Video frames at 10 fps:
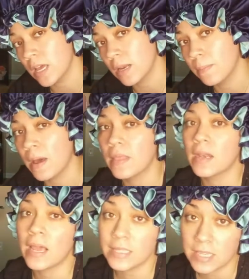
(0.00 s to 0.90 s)
then by the
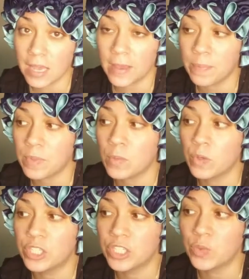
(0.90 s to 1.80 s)
nighttime,
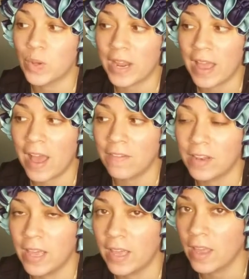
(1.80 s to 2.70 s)
which is when I have
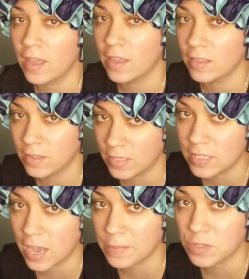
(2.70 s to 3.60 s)
like the
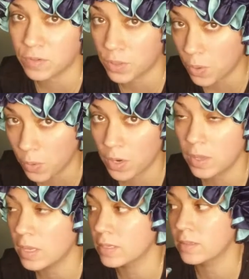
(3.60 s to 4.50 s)
time to
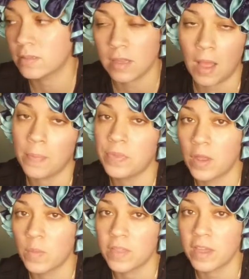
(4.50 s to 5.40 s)
record, because I'm
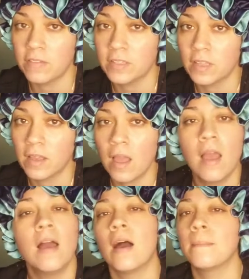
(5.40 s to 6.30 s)
done with everything,
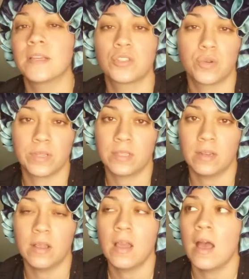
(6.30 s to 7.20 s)
I'm
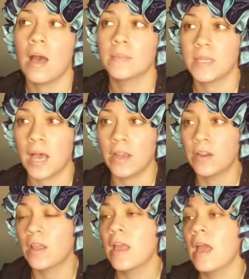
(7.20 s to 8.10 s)
exhausted, I'm
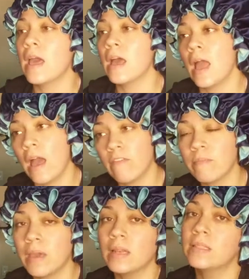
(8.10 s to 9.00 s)
tired. And I have
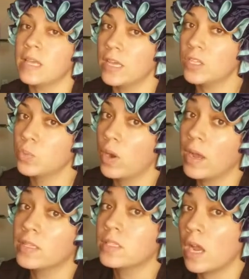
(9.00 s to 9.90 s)
made days where
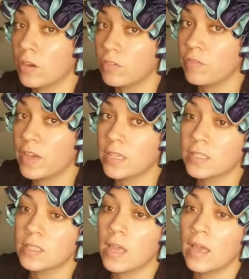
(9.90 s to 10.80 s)
I
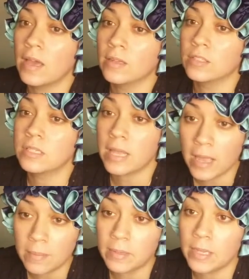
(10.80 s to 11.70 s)
sacrifice and
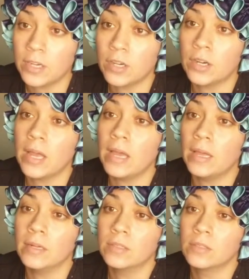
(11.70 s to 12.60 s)
stay up later
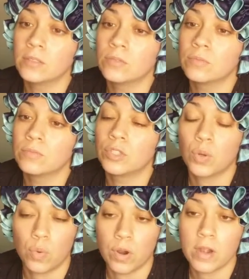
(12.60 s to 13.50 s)
and
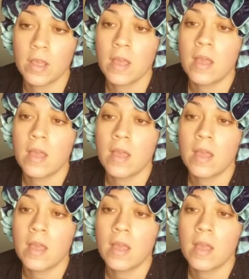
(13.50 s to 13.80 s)
record.